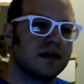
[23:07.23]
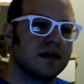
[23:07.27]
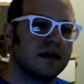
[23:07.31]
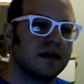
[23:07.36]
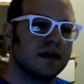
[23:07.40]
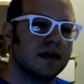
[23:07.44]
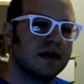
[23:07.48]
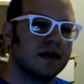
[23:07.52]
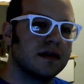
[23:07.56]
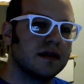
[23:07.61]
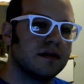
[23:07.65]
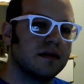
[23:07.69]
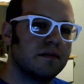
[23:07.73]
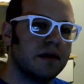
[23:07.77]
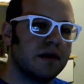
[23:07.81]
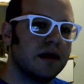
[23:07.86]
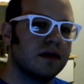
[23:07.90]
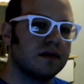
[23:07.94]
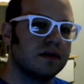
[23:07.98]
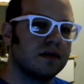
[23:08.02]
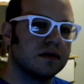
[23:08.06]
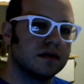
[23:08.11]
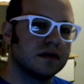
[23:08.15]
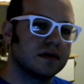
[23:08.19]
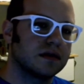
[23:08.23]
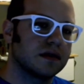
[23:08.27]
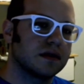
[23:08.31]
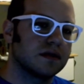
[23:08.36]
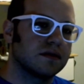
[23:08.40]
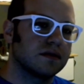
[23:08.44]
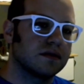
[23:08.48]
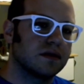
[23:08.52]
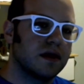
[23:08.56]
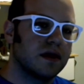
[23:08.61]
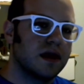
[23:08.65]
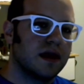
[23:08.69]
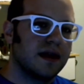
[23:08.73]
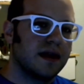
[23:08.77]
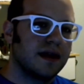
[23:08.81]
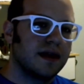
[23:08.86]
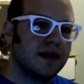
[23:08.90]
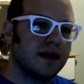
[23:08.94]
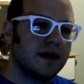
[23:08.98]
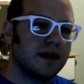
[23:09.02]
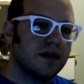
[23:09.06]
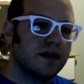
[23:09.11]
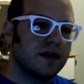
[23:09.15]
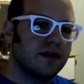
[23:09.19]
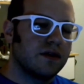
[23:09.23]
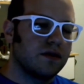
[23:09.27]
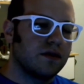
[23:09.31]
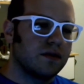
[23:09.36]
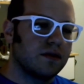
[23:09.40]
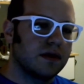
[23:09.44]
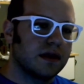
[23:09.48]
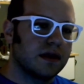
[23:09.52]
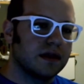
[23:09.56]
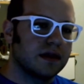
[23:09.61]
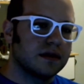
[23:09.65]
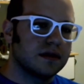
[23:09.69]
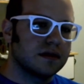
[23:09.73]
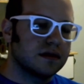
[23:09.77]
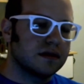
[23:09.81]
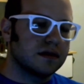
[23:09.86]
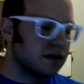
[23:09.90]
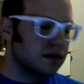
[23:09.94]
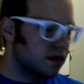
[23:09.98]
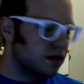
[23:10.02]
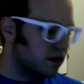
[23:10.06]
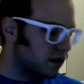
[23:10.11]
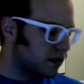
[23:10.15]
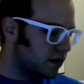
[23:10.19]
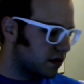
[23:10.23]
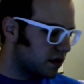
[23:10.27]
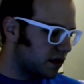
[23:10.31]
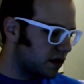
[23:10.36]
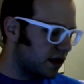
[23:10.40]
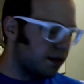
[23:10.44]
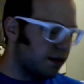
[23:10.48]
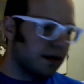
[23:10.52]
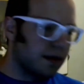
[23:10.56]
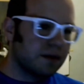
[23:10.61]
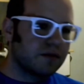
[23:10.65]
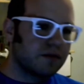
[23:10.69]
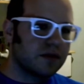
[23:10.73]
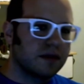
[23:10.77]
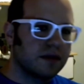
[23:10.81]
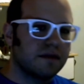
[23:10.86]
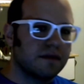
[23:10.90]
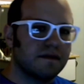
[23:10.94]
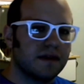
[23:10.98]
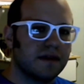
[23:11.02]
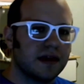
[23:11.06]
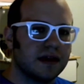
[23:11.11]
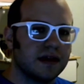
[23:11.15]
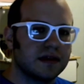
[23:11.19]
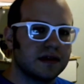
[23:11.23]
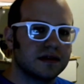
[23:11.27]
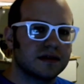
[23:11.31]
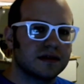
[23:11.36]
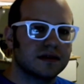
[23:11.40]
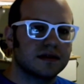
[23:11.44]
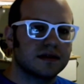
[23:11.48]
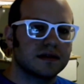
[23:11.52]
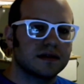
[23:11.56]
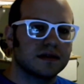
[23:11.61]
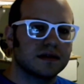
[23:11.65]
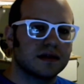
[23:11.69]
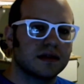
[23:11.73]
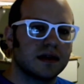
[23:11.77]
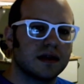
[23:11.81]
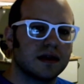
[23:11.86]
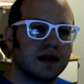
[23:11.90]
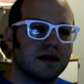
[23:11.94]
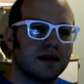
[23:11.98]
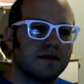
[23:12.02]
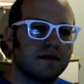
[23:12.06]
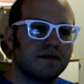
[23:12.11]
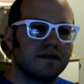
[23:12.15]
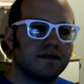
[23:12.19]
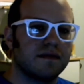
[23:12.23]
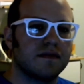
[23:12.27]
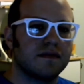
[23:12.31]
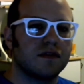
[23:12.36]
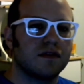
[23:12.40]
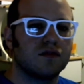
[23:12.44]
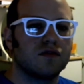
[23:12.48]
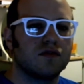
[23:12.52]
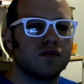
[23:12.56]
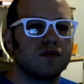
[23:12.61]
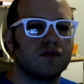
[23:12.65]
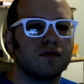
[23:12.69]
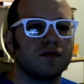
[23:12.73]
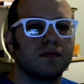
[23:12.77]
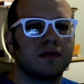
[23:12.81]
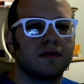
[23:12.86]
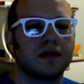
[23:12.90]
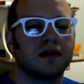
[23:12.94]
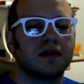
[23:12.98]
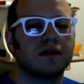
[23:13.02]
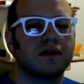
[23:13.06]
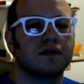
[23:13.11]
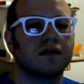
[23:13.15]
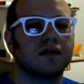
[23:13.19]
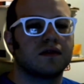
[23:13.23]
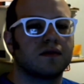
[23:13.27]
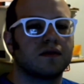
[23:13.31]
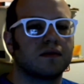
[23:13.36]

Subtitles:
hit the bell so you can see my pretty face and have YouTube let you know